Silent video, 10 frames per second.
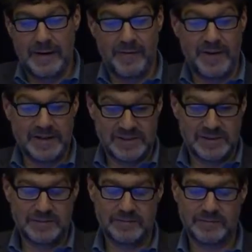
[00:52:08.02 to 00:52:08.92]
The
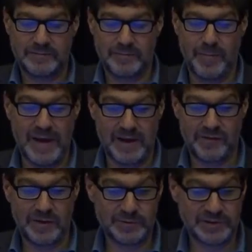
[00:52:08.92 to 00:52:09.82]
next bad
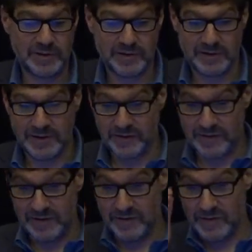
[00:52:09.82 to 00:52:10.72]
assumption on their
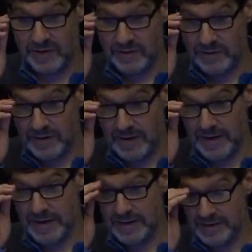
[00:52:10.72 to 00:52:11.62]
list is that
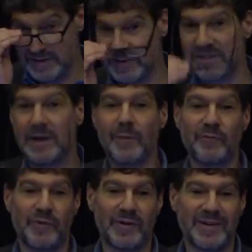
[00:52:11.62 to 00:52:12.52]

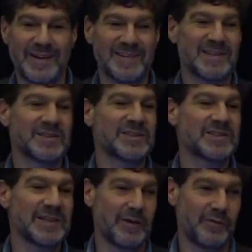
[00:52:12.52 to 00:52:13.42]
discomfort is
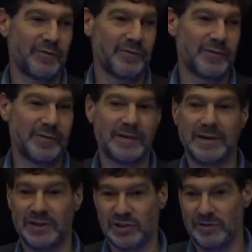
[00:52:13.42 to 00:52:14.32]
itself
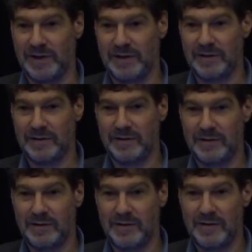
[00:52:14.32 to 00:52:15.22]
injury.
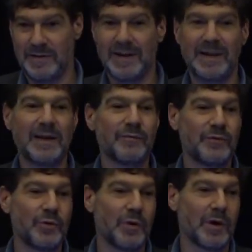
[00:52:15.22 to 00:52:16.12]
That if
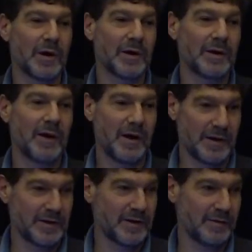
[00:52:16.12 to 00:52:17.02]
you are
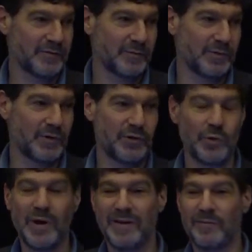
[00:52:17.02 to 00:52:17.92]
uncomfortable,
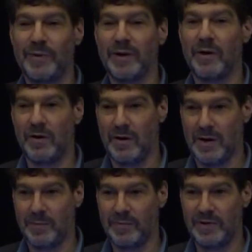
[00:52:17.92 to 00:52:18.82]
you have been
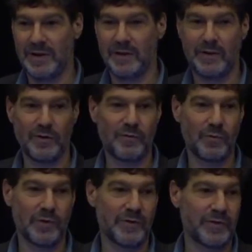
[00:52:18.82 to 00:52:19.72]
harmed, and
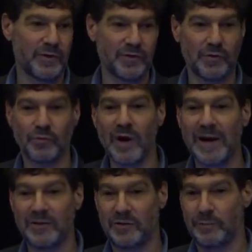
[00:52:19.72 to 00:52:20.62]
therefore that there is a
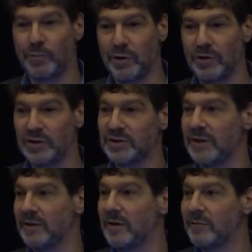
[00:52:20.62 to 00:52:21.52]
right to purge
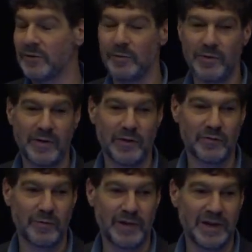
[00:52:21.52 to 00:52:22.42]
uncomfortable things
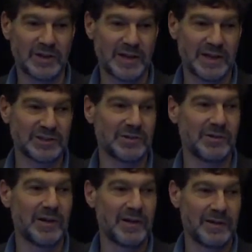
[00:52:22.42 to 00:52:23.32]
from the
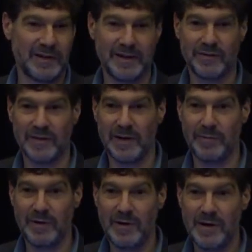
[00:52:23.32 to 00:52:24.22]
educational landscape.
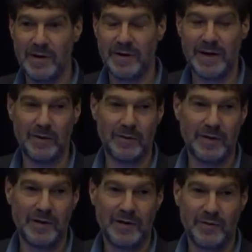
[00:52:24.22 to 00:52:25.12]
Now,
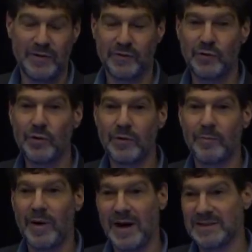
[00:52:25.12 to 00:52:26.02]
this
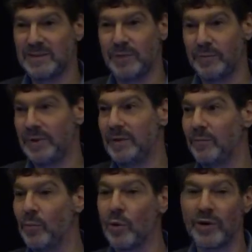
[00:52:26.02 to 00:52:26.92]
couldn't possibly be
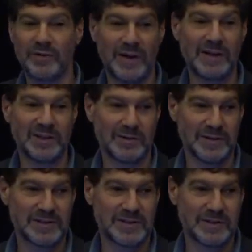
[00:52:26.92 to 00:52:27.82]
more
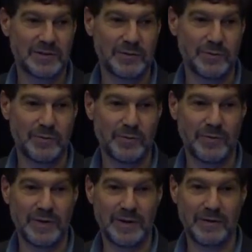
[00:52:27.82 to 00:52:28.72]
dangerous to
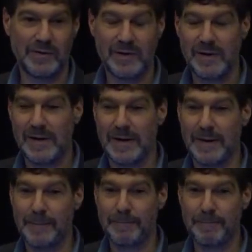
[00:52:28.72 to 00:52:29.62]
the
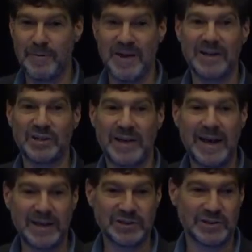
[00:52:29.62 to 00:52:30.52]

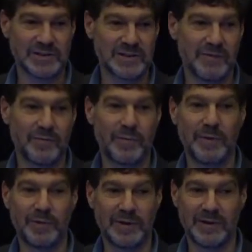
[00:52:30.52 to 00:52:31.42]
educations of the
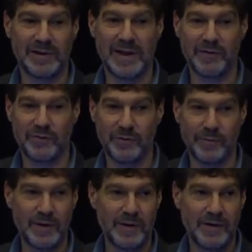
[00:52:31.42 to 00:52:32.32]
people in the
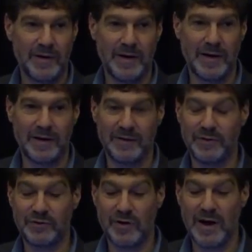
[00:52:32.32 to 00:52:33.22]
classroom if
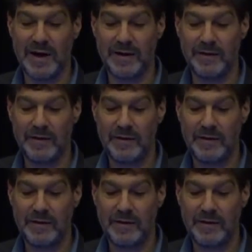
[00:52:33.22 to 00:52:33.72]
it tried.